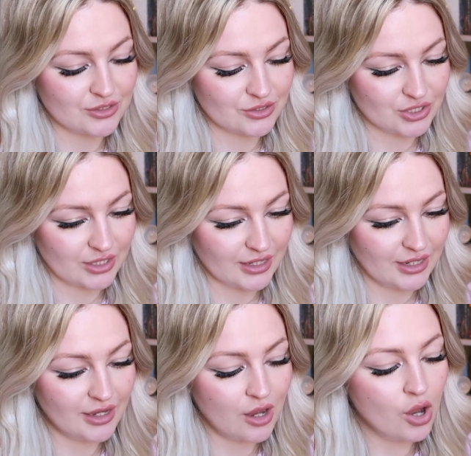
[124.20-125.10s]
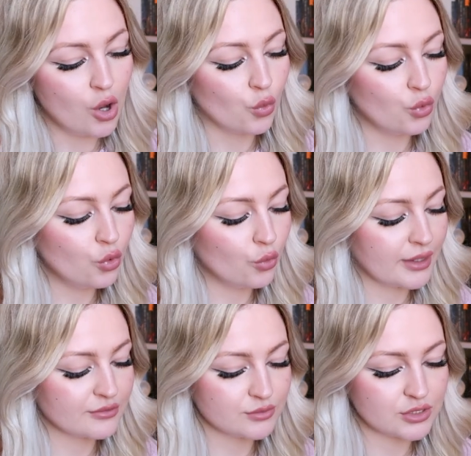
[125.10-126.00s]
the dust jacket. Ooh, we
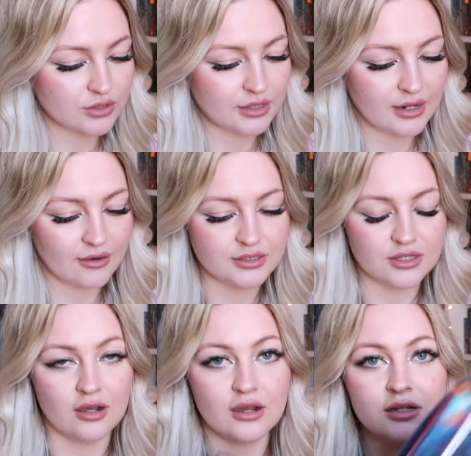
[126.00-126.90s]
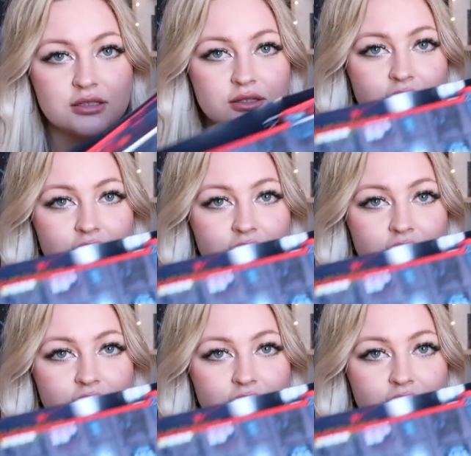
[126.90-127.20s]
have some stunning character art.